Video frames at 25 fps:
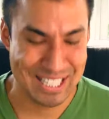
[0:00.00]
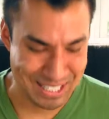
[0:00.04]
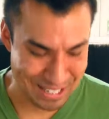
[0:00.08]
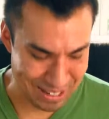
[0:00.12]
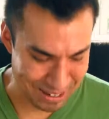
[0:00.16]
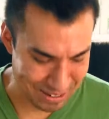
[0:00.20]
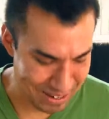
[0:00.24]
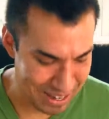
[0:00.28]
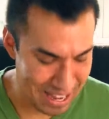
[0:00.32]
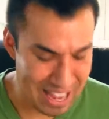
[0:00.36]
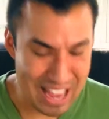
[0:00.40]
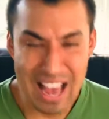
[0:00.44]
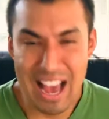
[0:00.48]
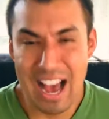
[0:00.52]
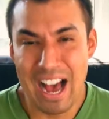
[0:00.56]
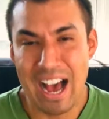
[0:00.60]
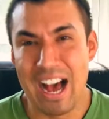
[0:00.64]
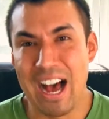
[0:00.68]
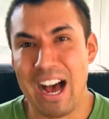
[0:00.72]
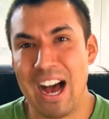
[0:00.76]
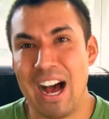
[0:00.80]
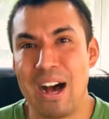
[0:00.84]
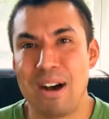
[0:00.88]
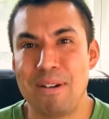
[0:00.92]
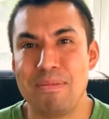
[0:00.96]
So
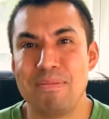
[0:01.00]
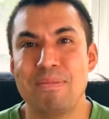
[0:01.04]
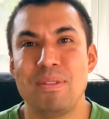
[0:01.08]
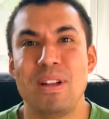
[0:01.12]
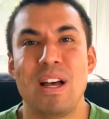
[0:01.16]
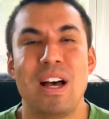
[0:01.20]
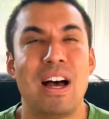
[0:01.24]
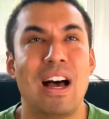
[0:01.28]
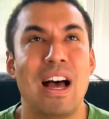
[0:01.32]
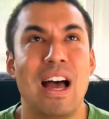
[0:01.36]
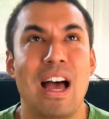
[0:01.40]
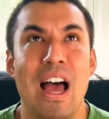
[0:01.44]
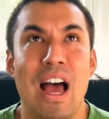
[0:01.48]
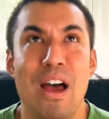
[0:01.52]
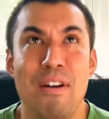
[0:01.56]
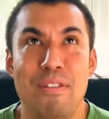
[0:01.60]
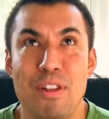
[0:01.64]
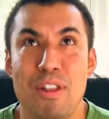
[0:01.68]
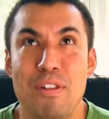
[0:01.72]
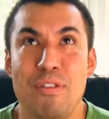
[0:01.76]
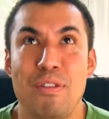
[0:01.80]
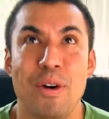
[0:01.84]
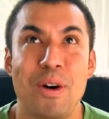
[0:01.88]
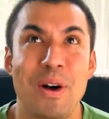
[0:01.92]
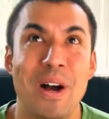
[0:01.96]
after
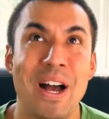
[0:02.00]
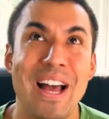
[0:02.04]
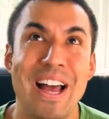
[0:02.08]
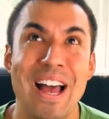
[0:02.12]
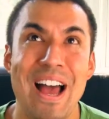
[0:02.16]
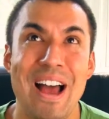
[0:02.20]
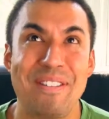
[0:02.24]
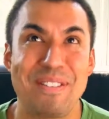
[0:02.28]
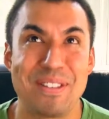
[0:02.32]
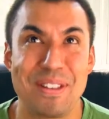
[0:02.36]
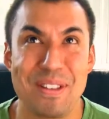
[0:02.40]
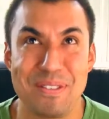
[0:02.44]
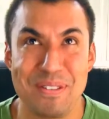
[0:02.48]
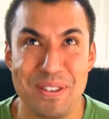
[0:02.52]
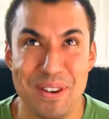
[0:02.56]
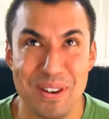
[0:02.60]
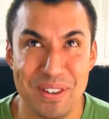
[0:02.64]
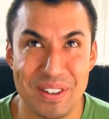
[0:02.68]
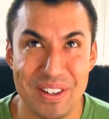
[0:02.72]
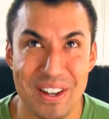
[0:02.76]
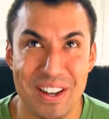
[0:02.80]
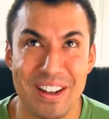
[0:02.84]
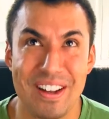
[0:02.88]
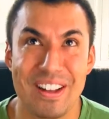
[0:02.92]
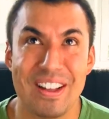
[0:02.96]
the
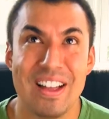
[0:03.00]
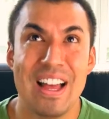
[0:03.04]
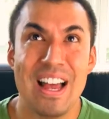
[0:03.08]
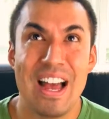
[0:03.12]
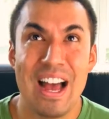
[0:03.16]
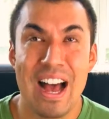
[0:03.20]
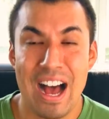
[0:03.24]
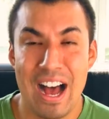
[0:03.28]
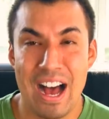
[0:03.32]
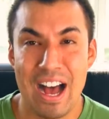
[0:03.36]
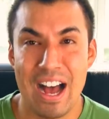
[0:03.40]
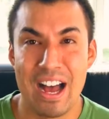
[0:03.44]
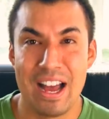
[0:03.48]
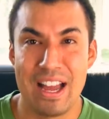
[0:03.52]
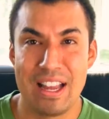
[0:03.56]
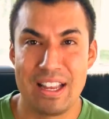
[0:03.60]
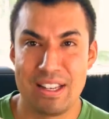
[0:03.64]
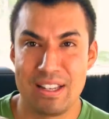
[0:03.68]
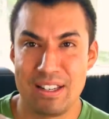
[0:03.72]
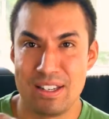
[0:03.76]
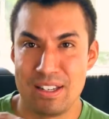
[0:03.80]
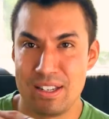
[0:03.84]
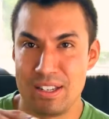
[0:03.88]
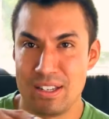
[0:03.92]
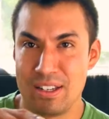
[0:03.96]
phone call, I
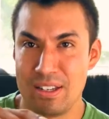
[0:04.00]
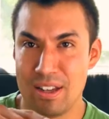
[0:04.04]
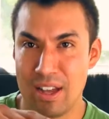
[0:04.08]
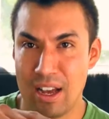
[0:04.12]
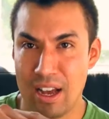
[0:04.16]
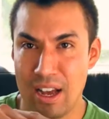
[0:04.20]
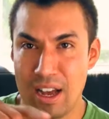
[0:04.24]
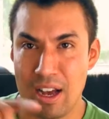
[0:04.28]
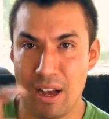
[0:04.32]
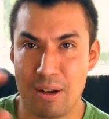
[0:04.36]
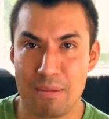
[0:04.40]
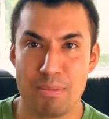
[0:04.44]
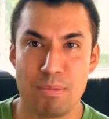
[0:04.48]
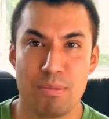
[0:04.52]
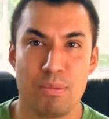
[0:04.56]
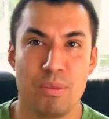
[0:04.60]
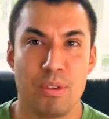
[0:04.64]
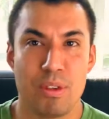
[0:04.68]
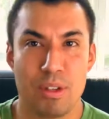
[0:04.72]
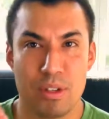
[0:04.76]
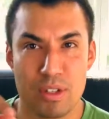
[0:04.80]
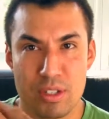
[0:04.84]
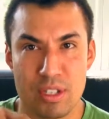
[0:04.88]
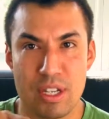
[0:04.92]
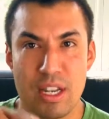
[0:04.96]

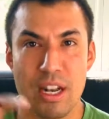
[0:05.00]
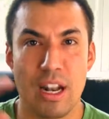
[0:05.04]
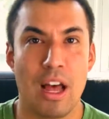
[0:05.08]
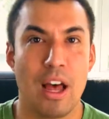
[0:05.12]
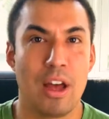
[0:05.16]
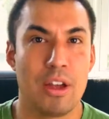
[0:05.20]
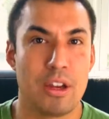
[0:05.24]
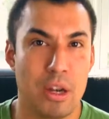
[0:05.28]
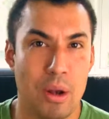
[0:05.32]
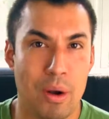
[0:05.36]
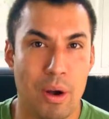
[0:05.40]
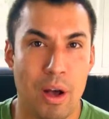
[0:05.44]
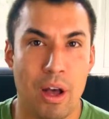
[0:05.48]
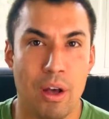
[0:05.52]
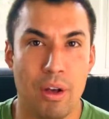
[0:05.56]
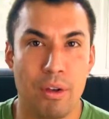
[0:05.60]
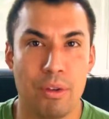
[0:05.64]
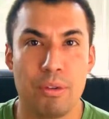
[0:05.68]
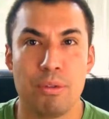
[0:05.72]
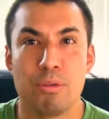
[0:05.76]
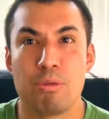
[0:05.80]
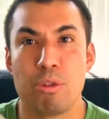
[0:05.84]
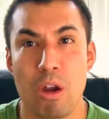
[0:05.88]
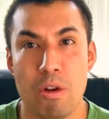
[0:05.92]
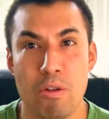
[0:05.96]
said,
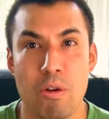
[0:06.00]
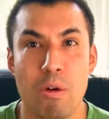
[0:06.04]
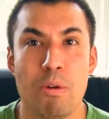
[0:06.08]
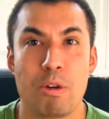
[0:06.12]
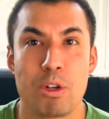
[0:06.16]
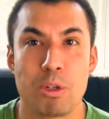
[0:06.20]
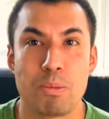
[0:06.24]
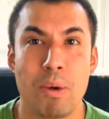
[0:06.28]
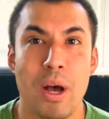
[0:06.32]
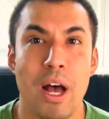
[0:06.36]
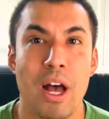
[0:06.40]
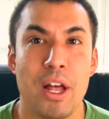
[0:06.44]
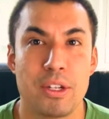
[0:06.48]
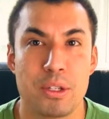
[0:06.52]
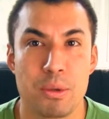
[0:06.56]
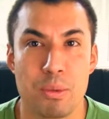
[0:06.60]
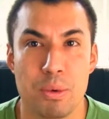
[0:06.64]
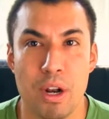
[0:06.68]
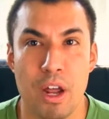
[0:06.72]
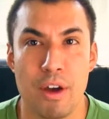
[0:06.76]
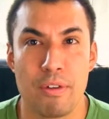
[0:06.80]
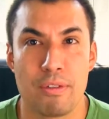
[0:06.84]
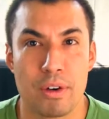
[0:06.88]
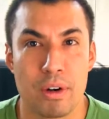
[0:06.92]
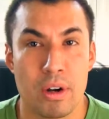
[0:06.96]
I'll rate my response or
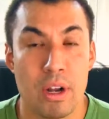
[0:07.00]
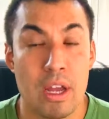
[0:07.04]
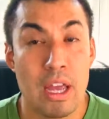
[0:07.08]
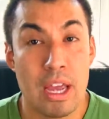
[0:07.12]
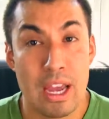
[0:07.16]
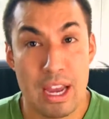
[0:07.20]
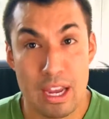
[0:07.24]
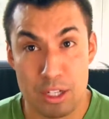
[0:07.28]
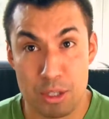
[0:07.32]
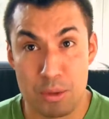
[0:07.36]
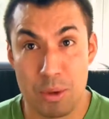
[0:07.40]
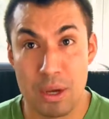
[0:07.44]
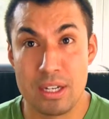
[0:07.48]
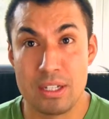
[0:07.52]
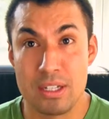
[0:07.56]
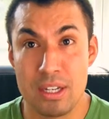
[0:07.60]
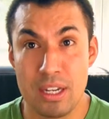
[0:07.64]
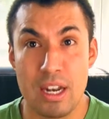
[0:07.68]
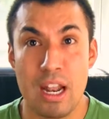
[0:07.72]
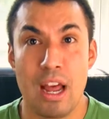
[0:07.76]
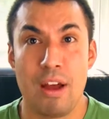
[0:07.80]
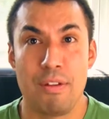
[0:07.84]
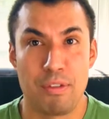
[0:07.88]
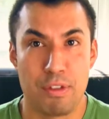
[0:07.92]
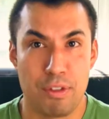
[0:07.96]
whatever. So I
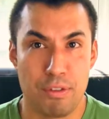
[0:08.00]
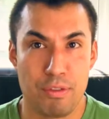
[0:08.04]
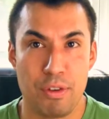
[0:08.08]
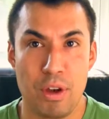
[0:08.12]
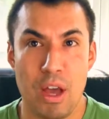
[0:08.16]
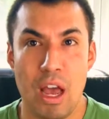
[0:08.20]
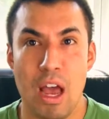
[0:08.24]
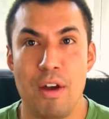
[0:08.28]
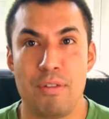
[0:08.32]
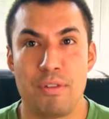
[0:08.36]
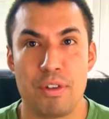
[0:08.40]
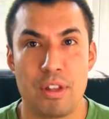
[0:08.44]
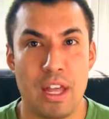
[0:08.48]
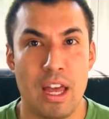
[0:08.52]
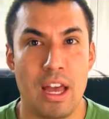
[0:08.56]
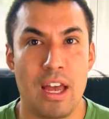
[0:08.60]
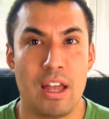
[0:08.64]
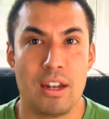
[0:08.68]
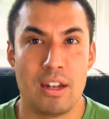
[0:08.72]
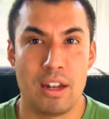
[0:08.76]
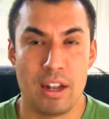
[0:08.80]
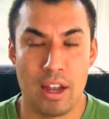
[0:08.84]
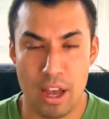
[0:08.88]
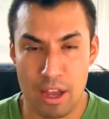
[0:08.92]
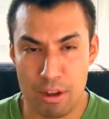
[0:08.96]
did after that,
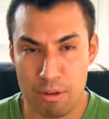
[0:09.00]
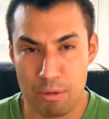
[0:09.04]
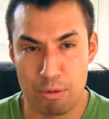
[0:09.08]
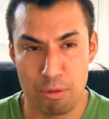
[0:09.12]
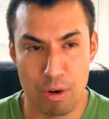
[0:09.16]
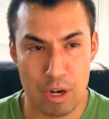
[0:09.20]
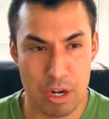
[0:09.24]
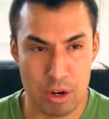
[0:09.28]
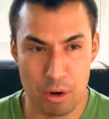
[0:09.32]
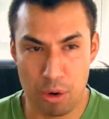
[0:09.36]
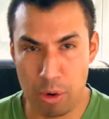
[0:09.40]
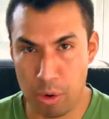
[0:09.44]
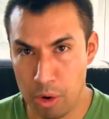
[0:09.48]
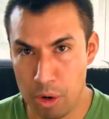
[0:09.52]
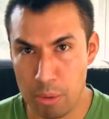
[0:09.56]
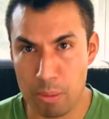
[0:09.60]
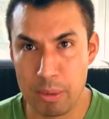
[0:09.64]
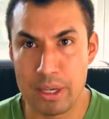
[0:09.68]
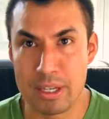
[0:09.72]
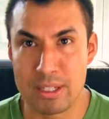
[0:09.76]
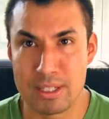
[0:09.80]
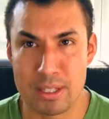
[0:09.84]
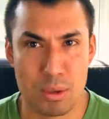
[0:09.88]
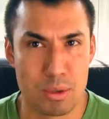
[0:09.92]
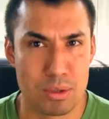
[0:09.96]
and I rated it
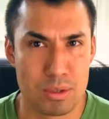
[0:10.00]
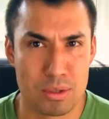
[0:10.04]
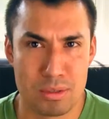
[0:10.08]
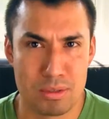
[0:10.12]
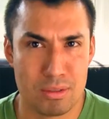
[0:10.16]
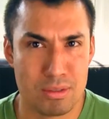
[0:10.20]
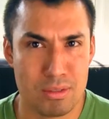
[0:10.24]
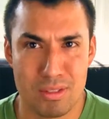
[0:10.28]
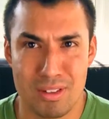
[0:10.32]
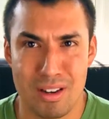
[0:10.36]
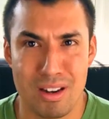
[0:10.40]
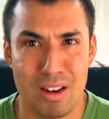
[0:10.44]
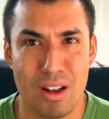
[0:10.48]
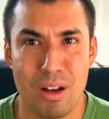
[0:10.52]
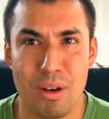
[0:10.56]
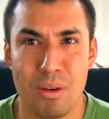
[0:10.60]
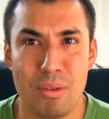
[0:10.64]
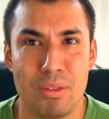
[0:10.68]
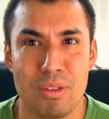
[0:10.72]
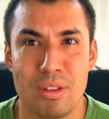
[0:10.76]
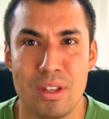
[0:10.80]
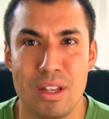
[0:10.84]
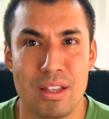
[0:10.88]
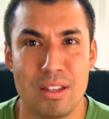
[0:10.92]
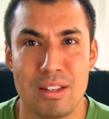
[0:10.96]
horribly, because I was,
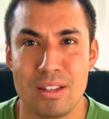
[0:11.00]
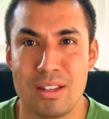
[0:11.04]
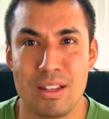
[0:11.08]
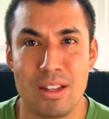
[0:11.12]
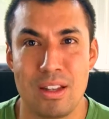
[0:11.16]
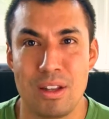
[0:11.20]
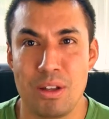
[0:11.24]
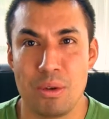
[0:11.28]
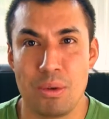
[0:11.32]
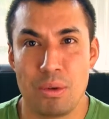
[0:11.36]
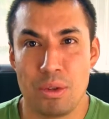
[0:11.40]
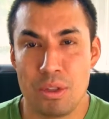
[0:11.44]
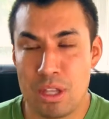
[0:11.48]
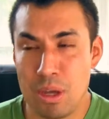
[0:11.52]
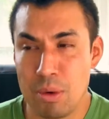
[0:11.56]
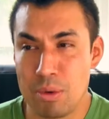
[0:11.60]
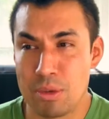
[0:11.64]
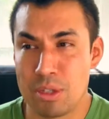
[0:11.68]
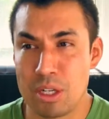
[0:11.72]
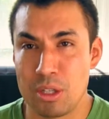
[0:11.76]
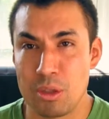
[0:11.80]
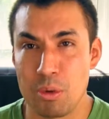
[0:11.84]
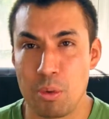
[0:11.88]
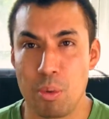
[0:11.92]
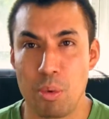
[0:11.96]
that was
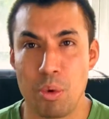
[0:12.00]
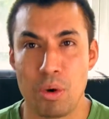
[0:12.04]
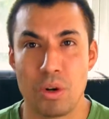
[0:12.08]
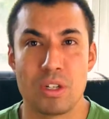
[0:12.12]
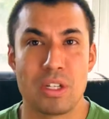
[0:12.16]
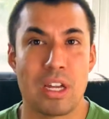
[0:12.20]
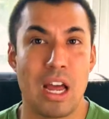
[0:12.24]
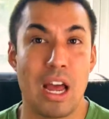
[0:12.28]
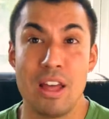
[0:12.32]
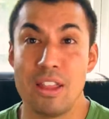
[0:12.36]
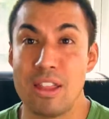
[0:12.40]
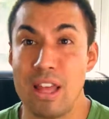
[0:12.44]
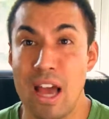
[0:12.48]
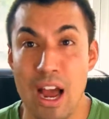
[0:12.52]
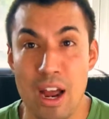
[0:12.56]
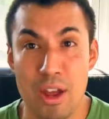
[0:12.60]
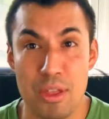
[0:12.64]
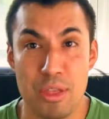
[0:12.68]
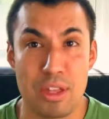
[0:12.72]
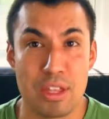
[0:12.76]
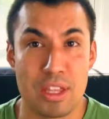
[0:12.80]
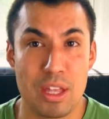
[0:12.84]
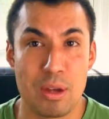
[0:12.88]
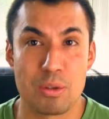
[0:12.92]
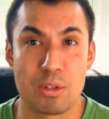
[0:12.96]
like the worst. I
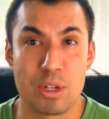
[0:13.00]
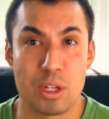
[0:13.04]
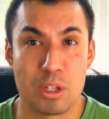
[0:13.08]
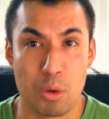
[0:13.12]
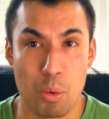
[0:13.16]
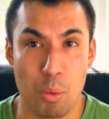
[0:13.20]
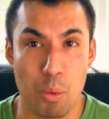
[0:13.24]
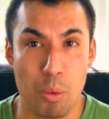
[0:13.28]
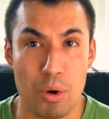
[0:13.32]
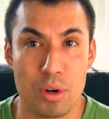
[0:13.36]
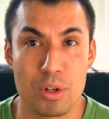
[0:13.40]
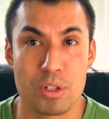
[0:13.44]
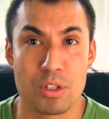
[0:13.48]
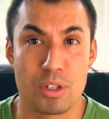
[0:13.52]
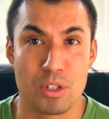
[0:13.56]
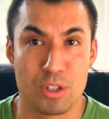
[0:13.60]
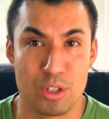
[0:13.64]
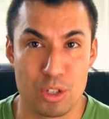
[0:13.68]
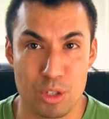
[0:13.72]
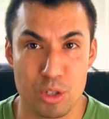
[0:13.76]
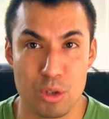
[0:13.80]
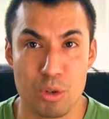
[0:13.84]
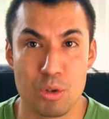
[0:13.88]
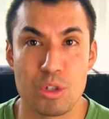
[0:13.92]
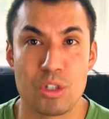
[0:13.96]
think that was like the worst
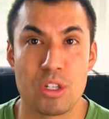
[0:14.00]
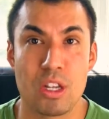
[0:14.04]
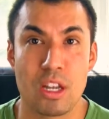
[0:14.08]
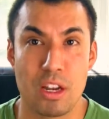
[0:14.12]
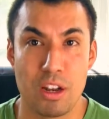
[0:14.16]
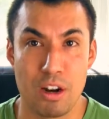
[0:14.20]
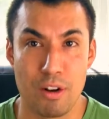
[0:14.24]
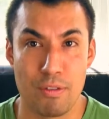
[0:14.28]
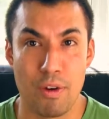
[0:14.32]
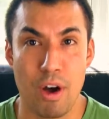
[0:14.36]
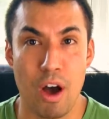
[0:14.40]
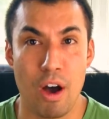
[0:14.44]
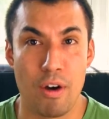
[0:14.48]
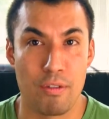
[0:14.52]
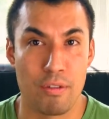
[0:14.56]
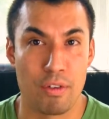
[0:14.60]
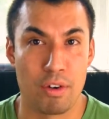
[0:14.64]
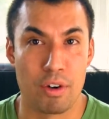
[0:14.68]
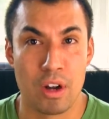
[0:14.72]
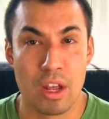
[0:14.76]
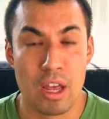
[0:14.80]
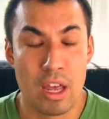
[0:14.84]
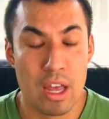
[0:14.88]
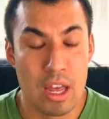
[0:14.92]
solution they could have offered.